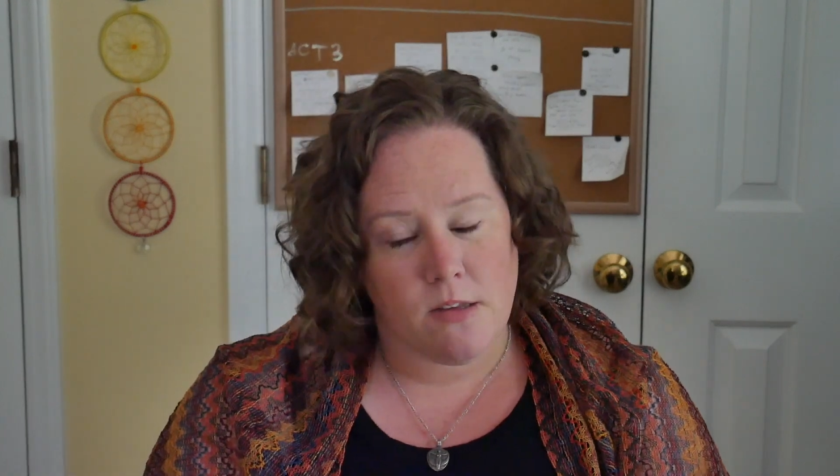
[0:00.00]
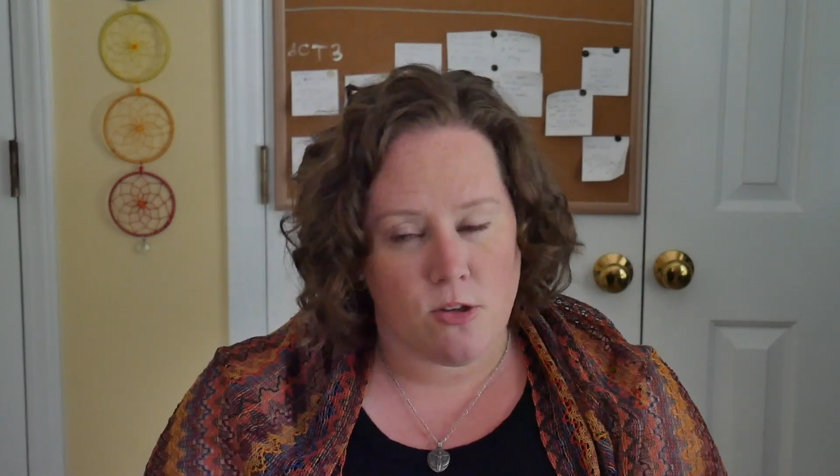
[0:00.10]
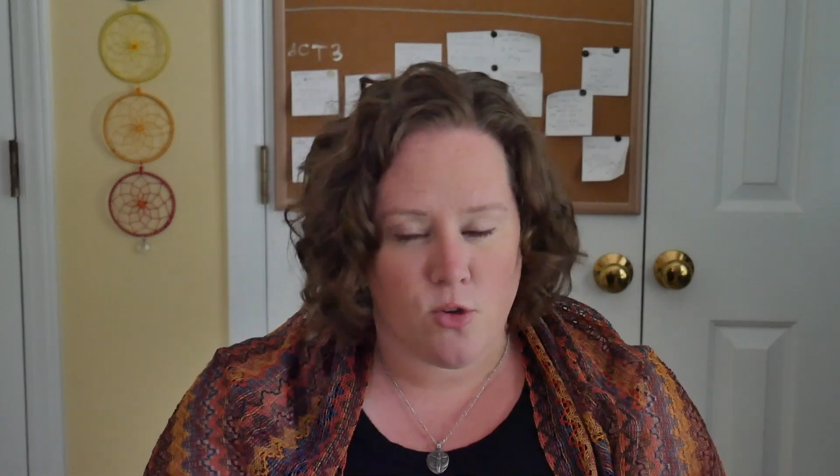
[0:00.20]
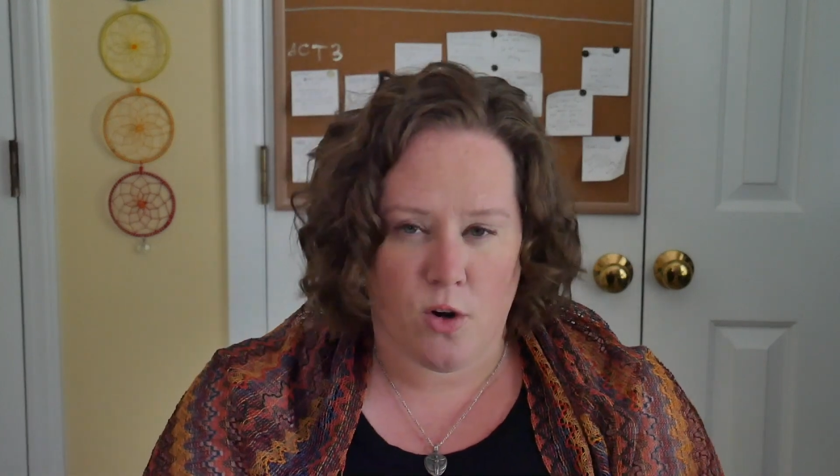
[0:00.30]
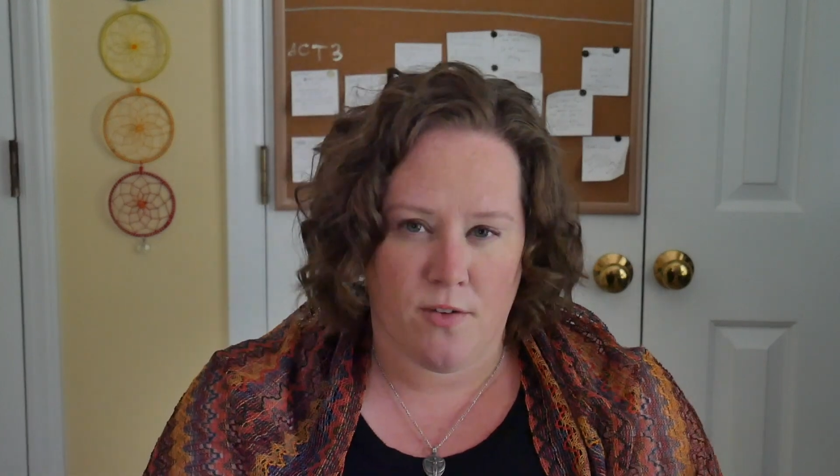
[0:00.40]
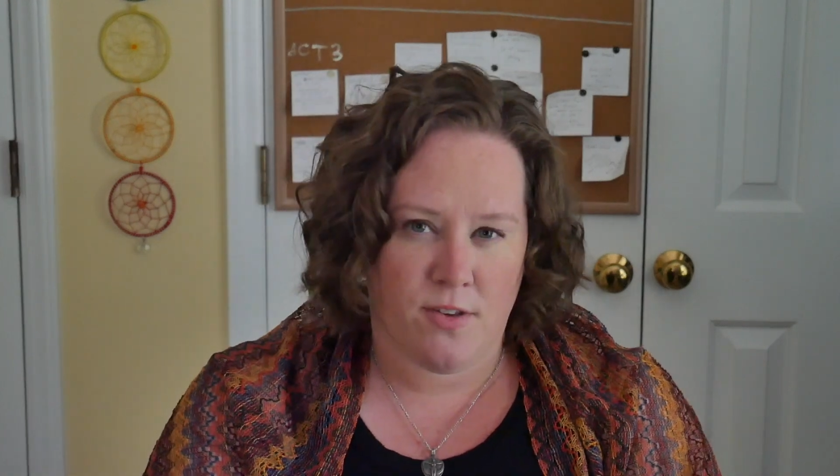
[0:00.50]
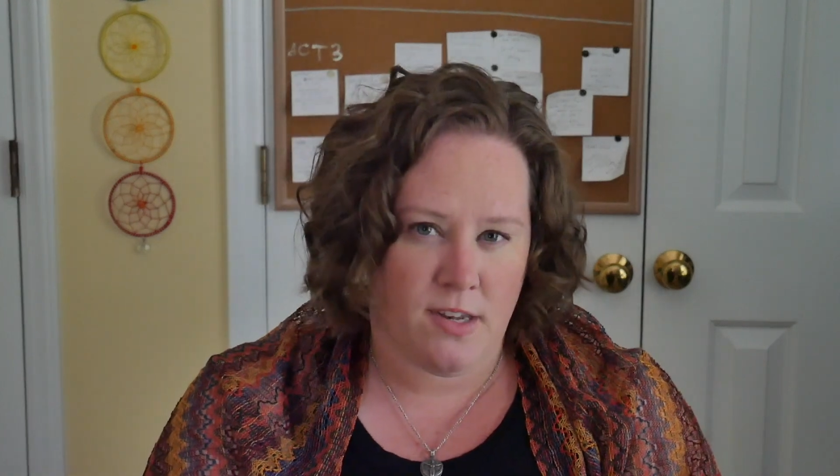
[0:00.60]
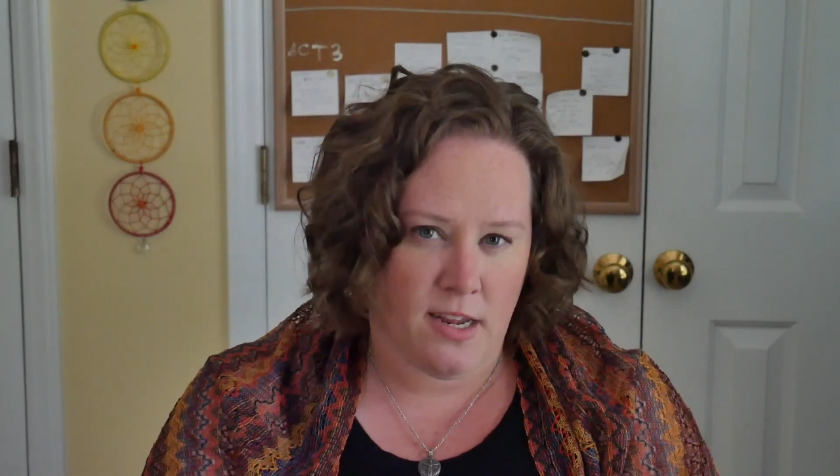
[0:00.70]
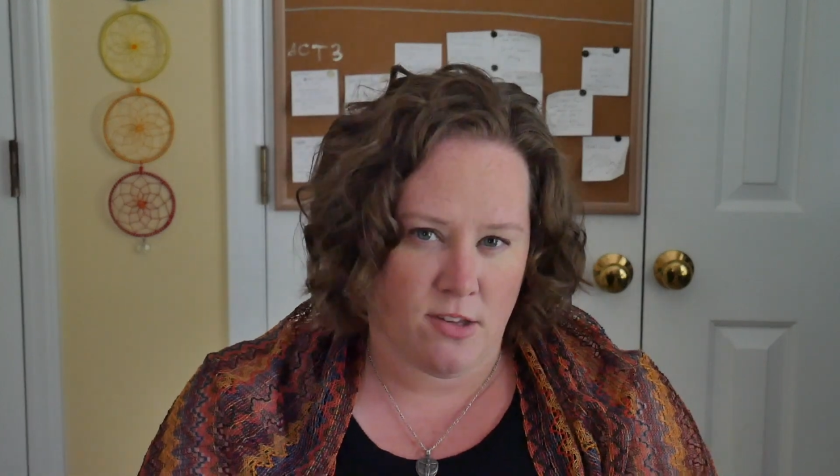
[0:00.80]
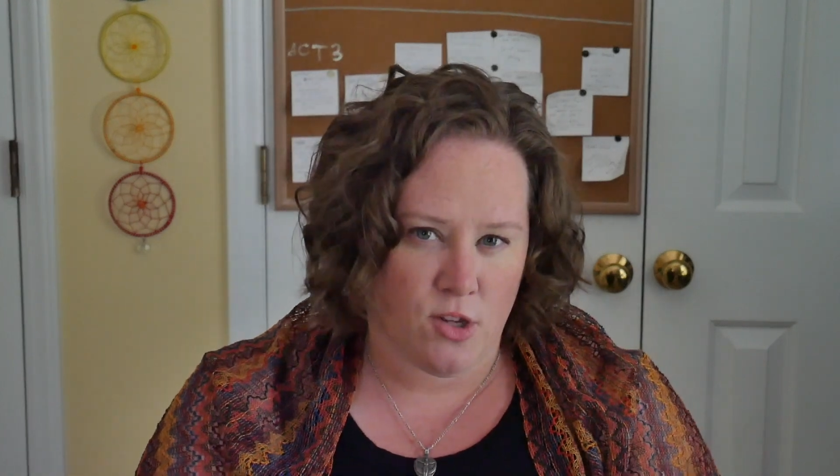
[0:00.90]
sort of
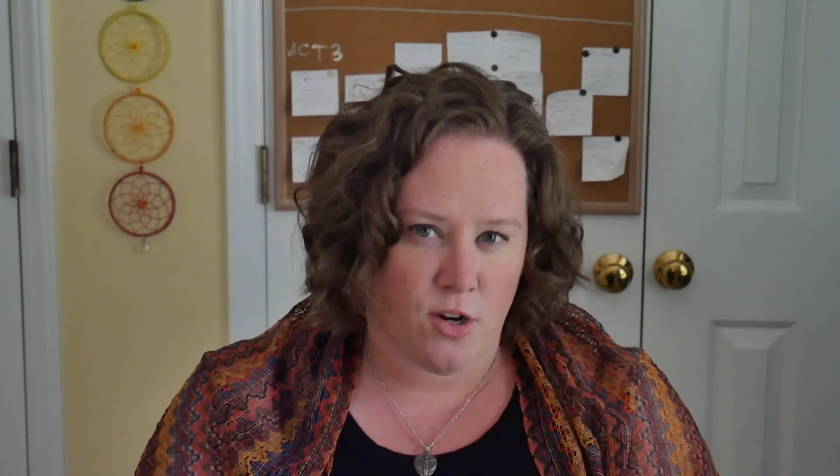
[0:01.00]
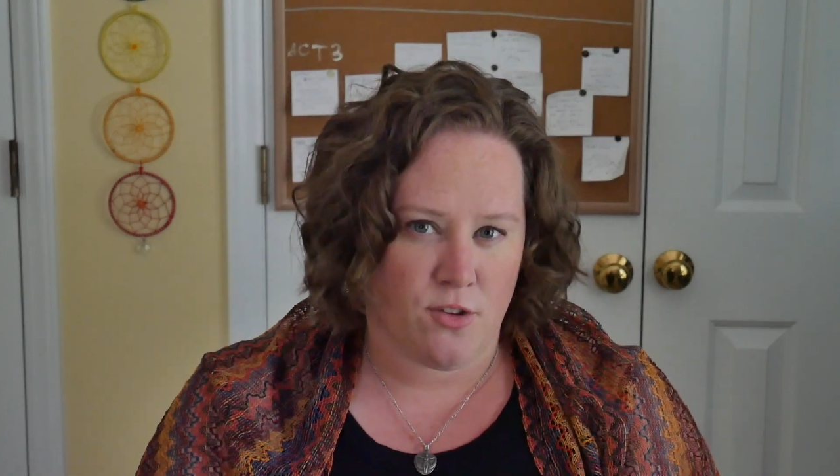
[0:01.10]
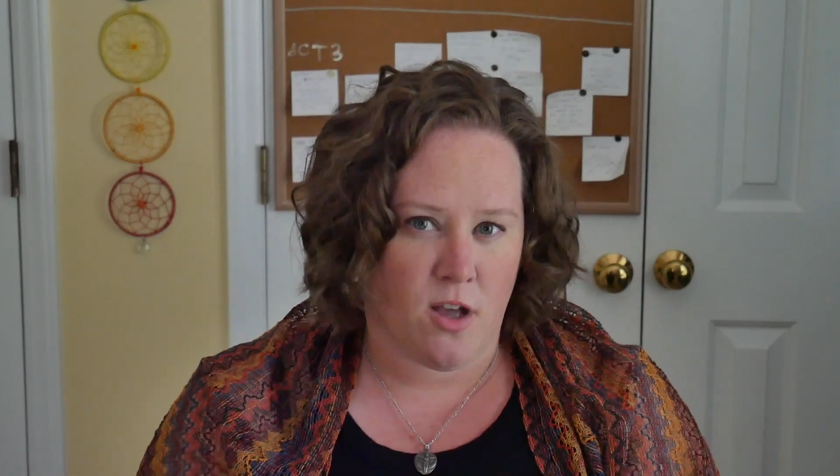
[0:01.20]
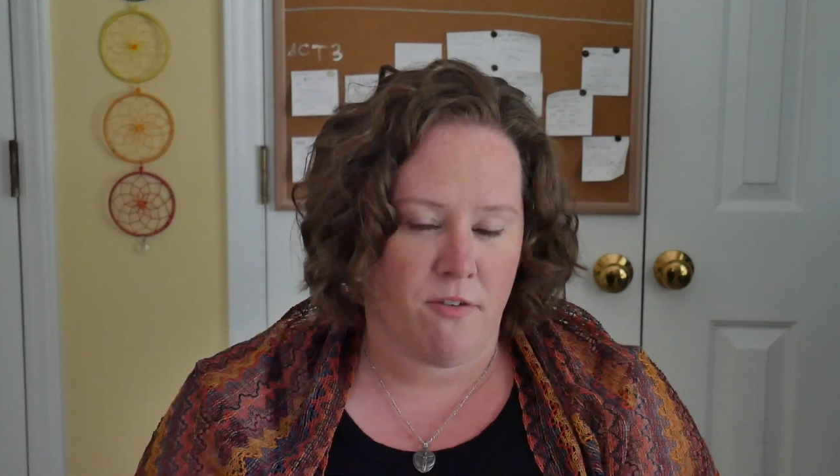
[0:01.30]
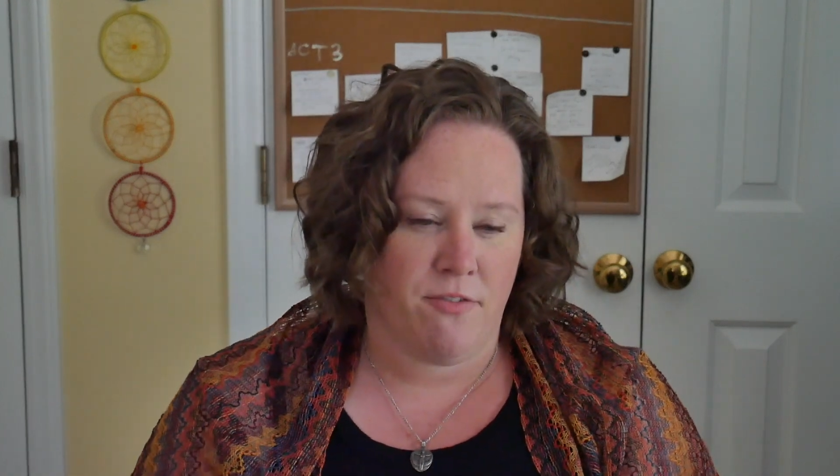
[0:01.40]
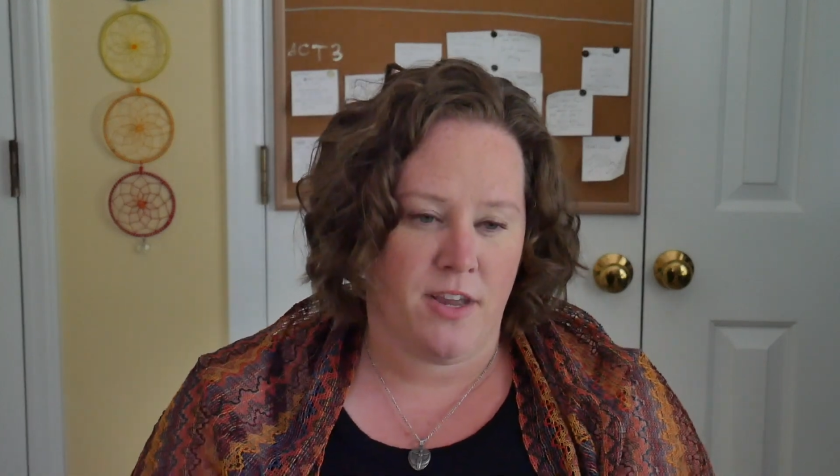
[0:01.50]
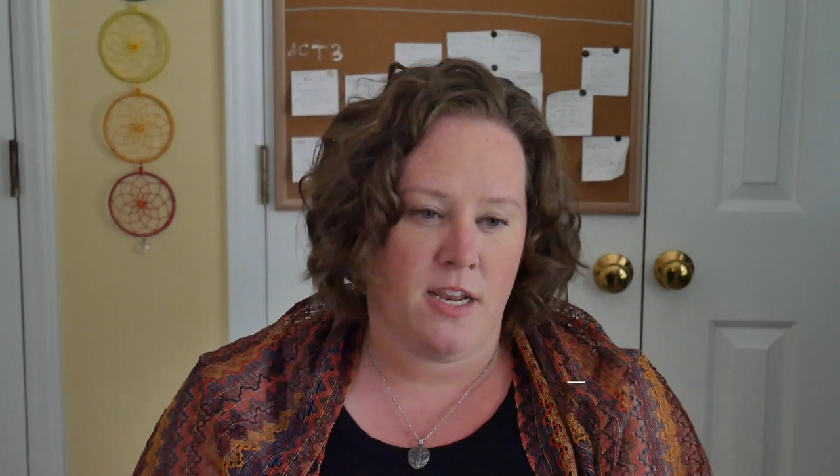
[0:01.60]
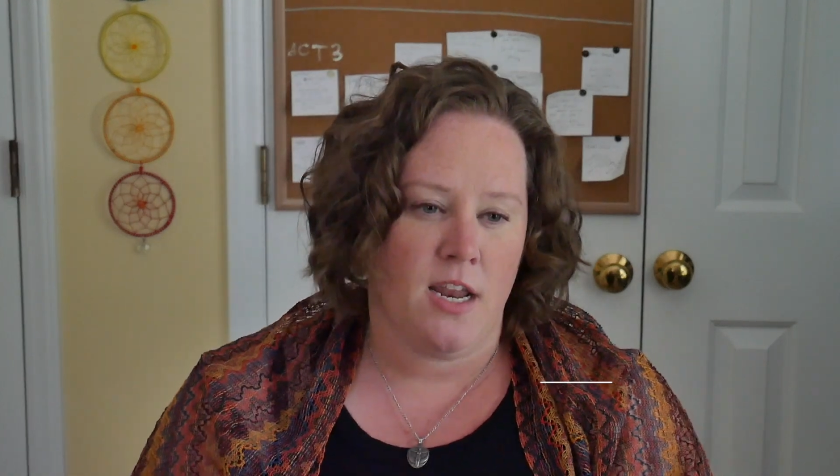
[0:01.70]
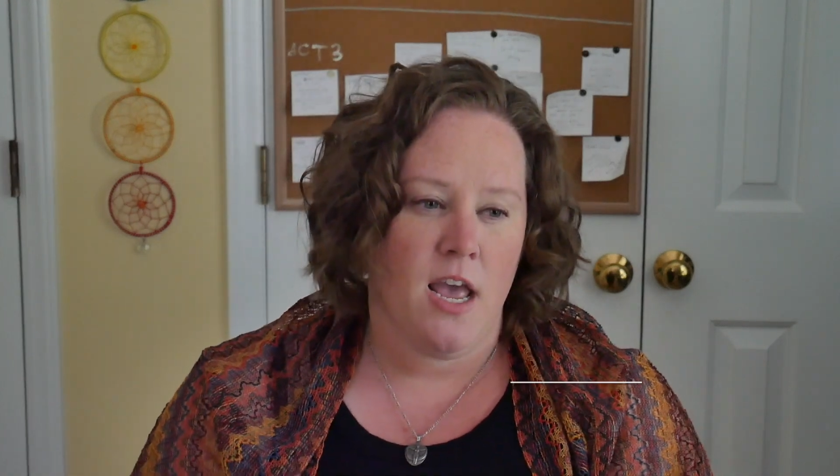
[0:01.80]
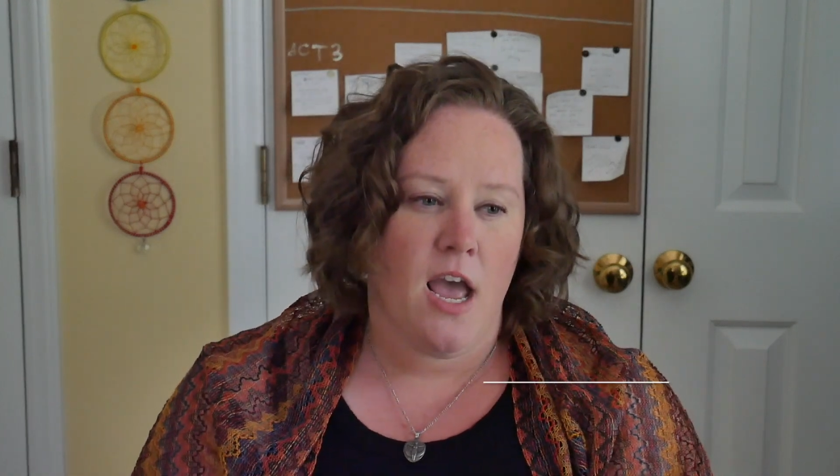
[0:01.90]
starts off in.